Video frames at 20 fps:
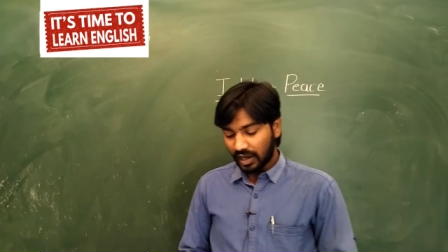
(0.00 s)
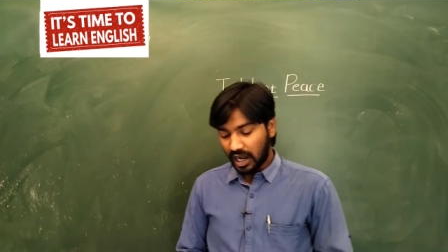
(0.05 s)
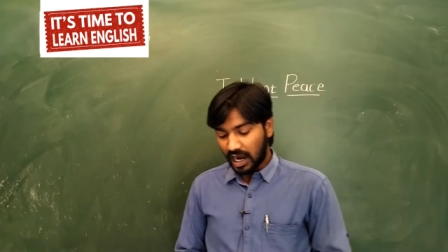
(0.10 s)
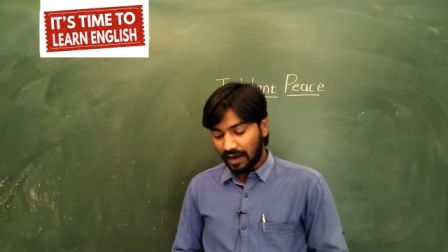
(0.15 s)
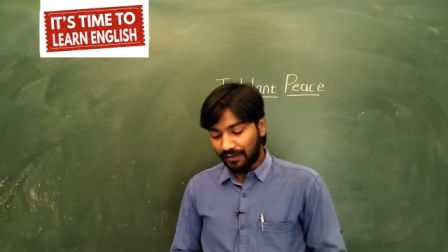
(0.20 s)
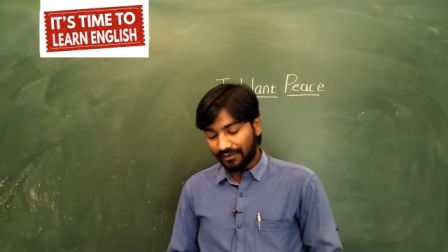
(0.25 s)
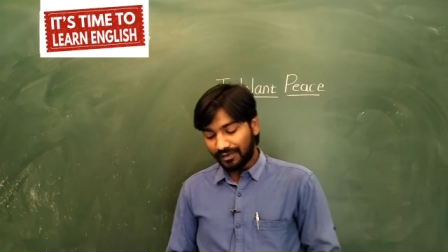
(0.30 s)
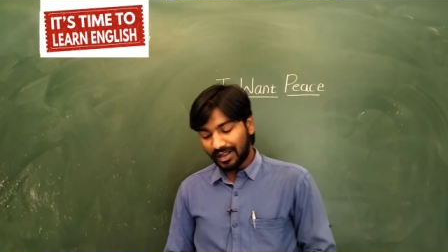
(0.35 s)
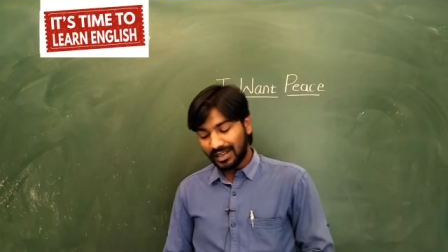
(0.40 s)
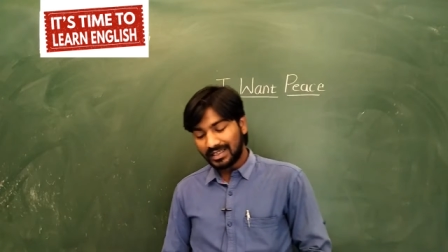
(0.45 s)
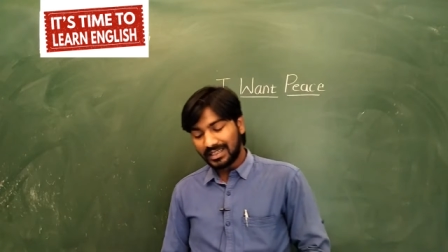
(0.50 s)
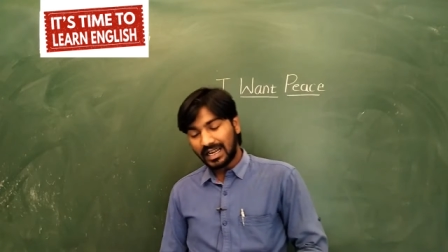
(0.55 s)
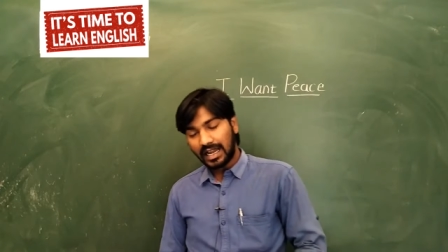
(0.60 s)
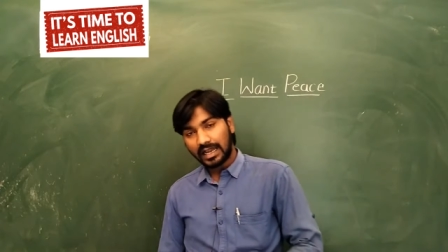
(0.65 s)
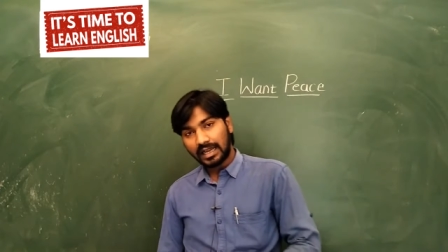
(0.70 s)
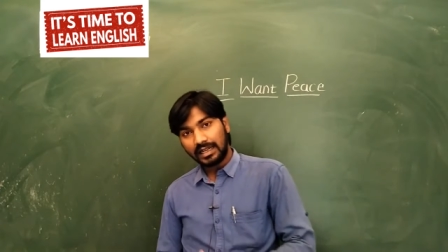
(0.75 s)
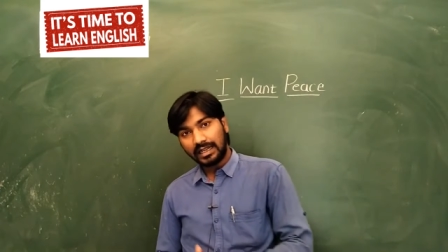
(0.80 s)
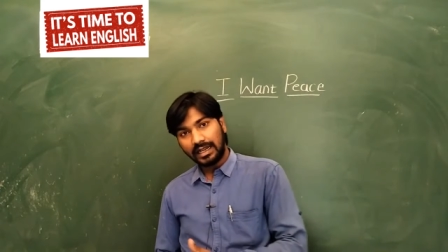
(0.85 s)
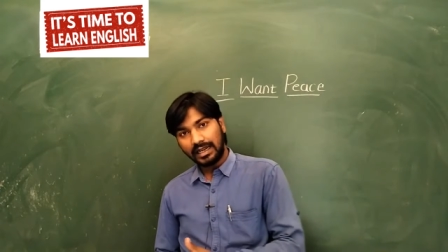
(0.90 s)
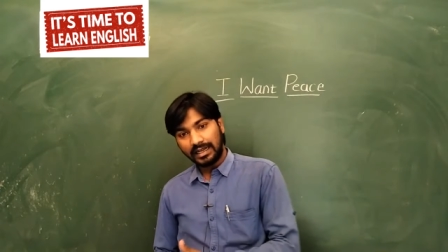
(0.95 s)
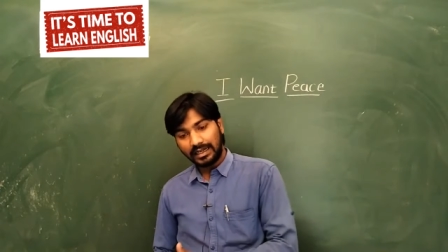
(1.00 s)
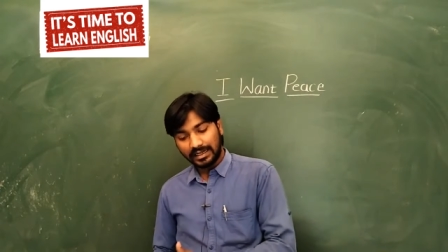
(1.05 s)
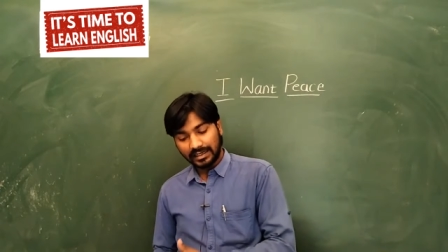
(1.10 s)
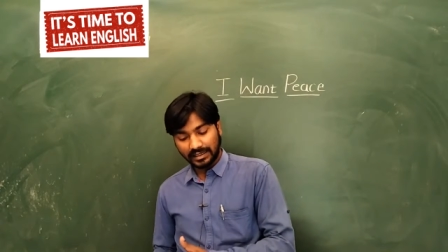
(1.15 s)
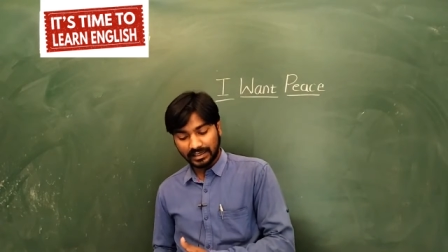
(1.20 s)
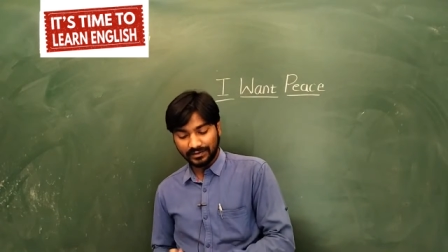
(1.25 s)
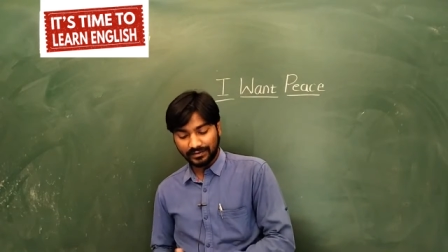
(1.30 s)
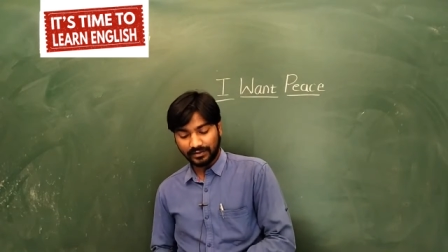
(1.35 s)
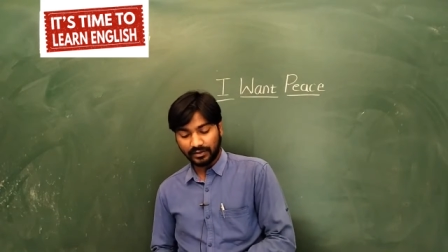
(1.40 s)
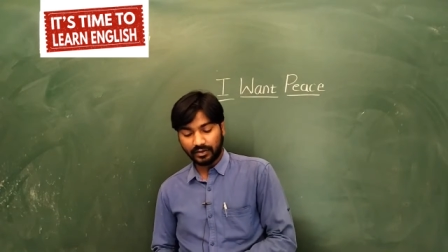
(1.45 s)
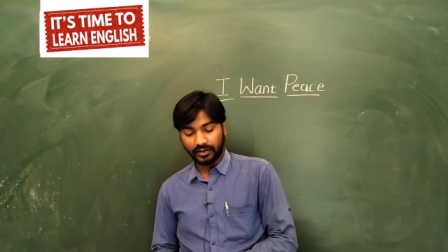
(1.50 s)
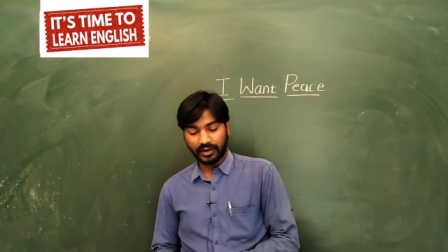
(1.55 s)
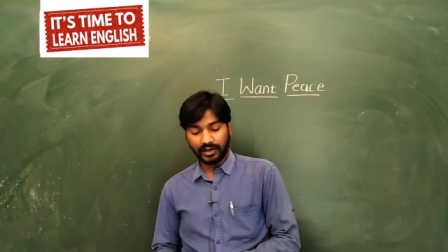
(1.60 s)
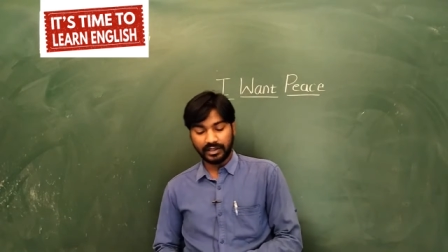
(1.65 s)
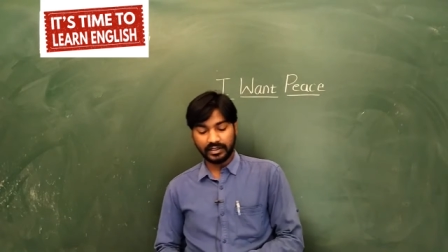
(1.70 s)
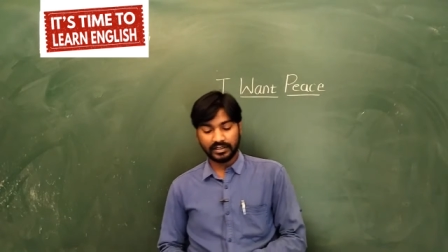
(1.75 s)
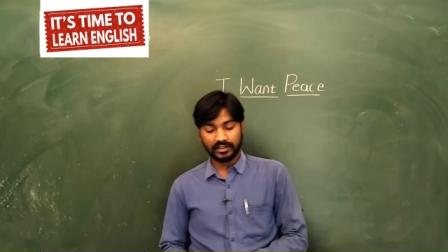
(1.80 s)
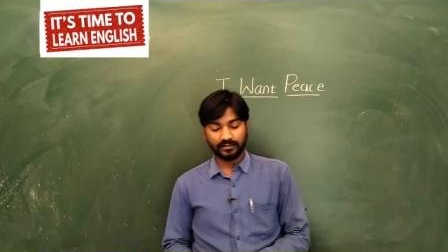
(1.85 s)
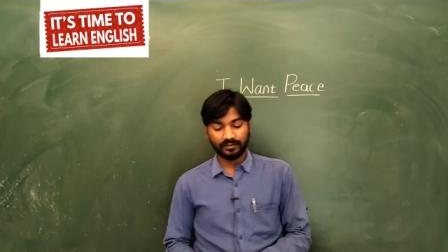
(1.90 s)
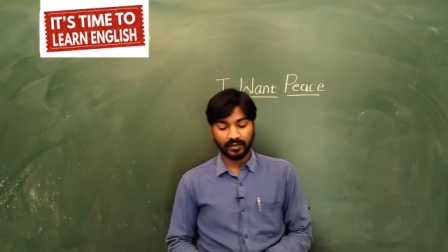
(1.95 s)
After the jackal entered the
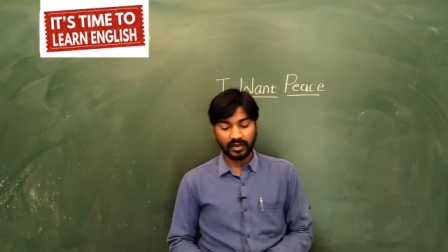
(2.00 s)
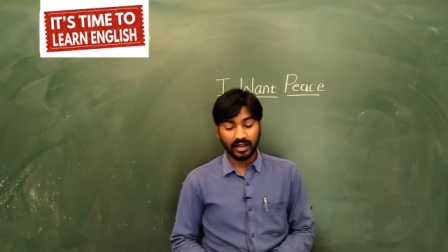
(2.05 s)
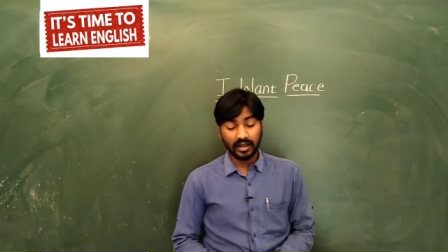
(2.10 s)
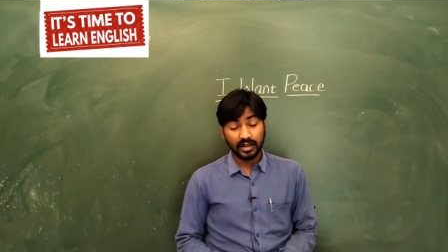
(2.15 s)
forest,